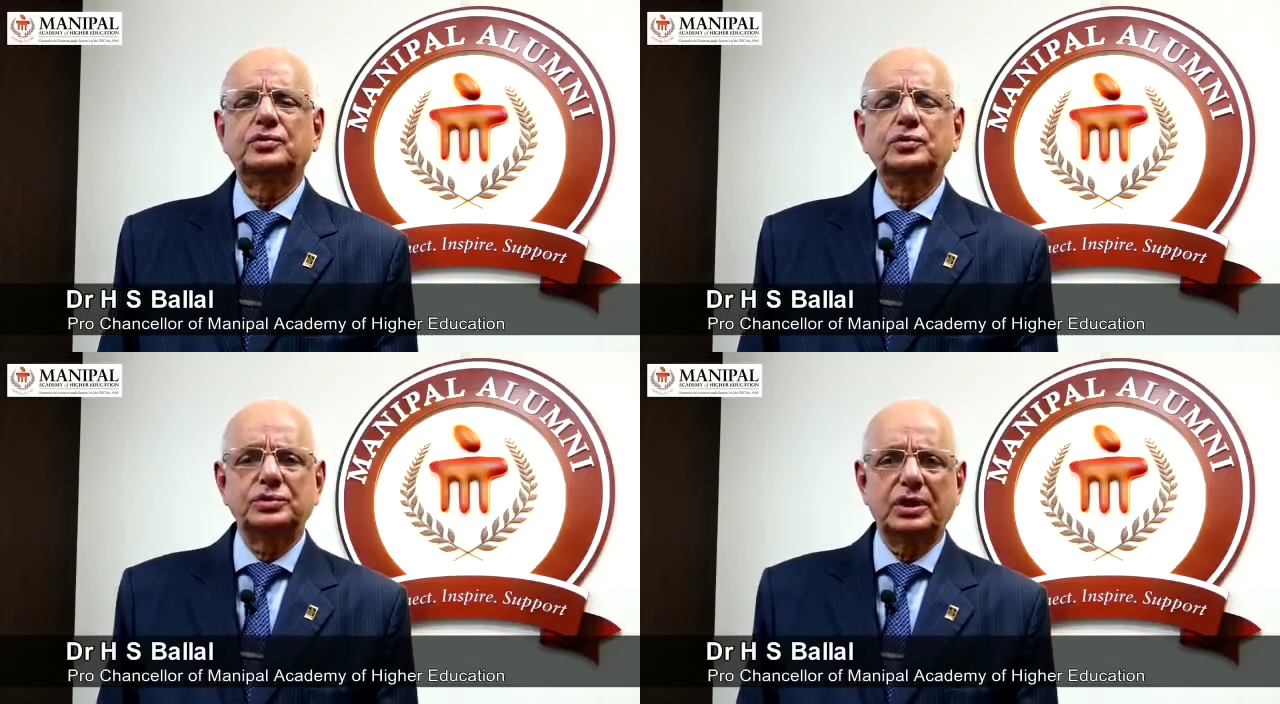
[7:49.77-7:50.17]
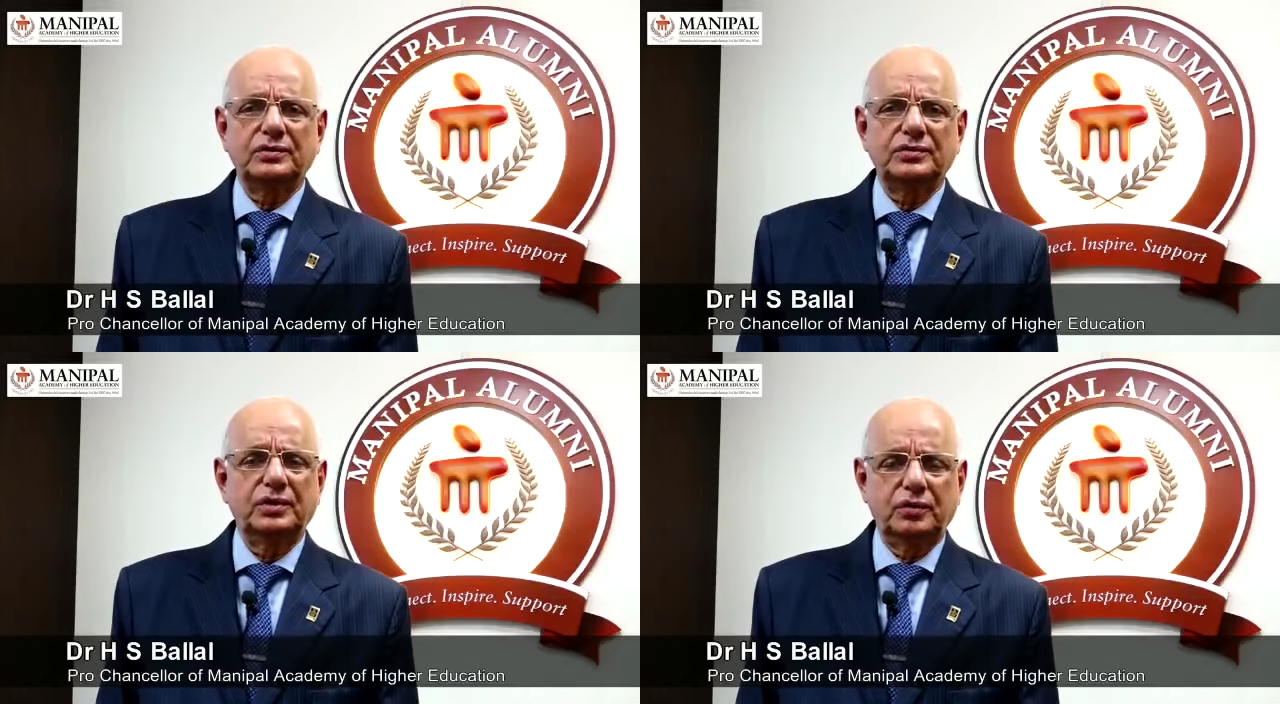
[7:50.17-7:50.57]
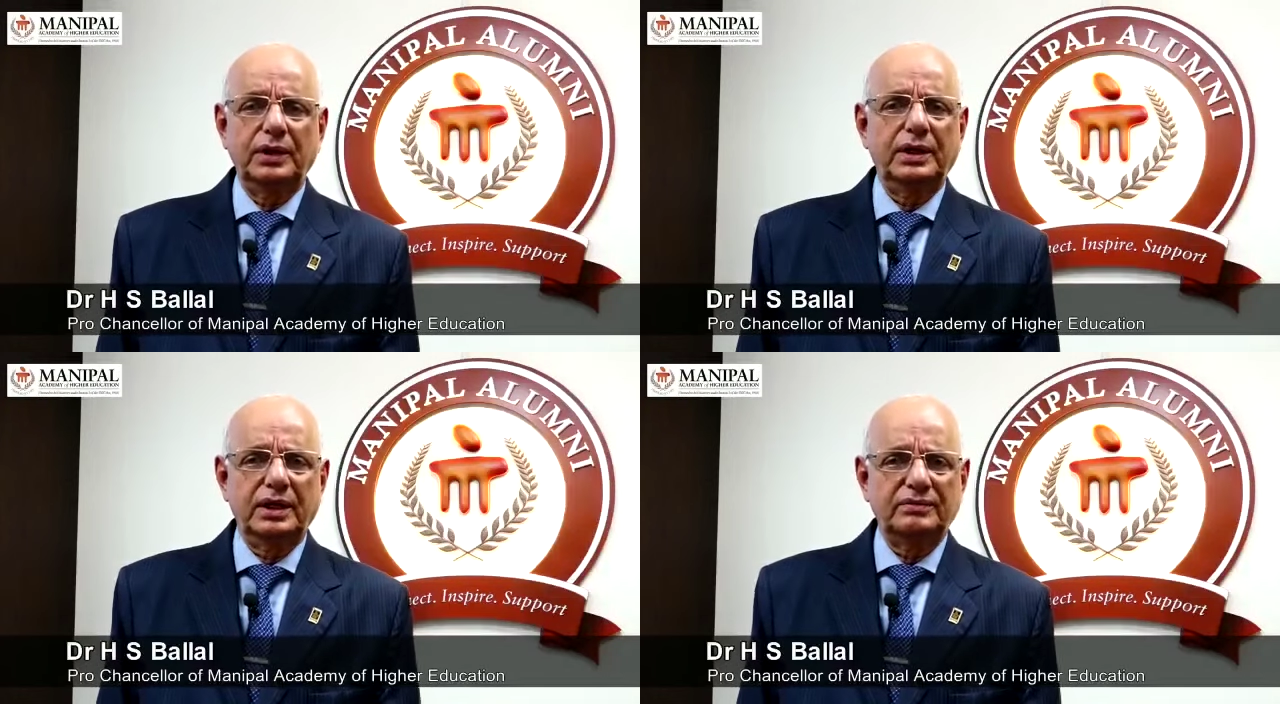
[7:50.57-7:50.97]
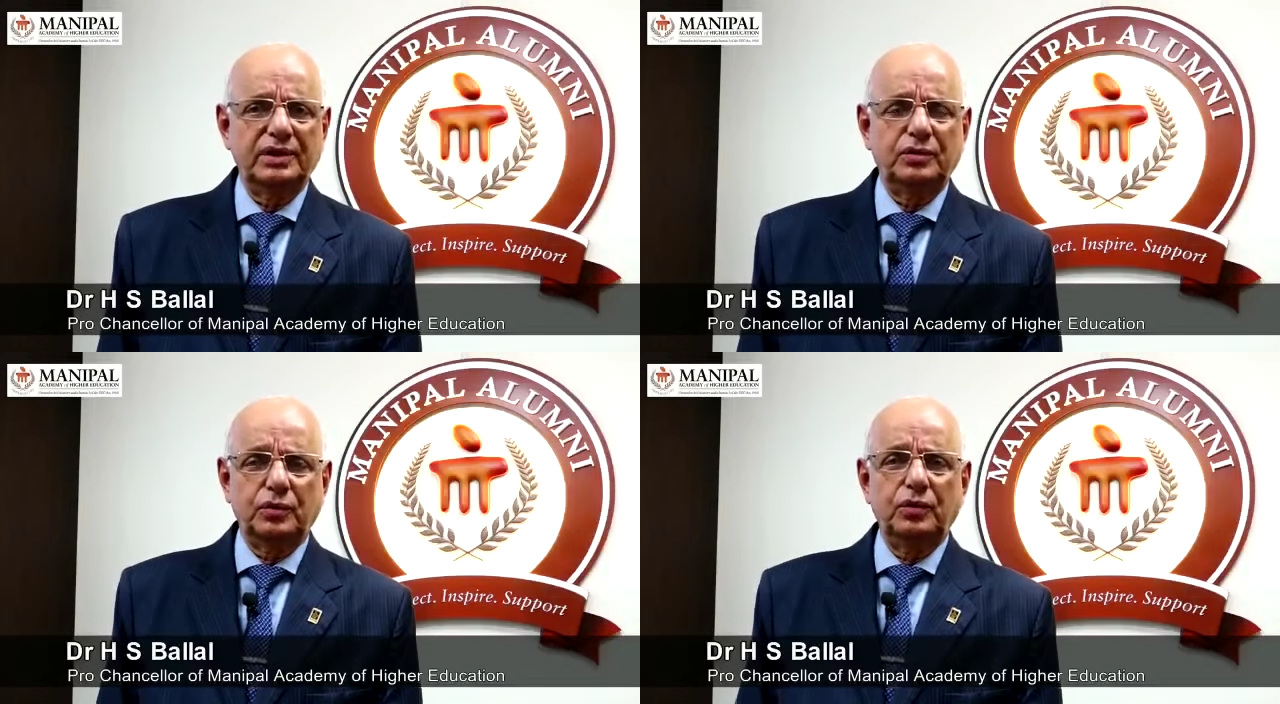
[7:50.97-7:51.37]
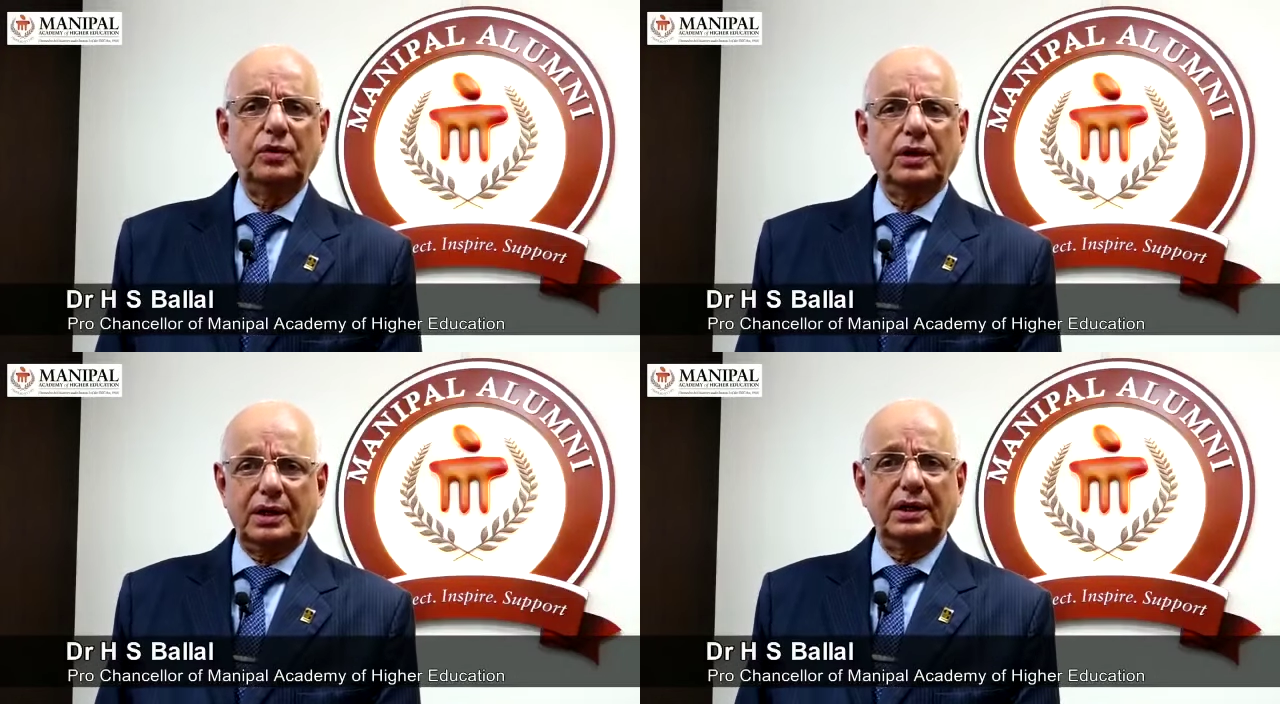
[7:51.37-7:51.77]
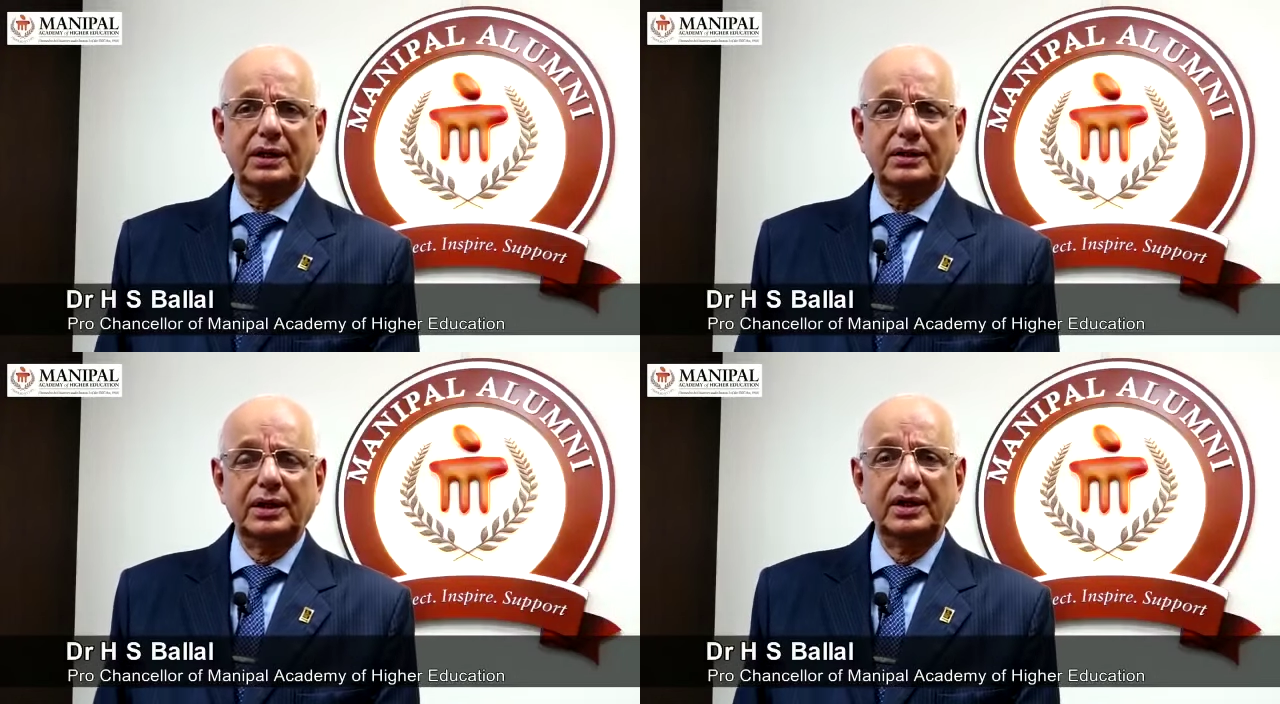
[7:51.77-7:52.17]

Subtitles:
2020, as I told you earlier,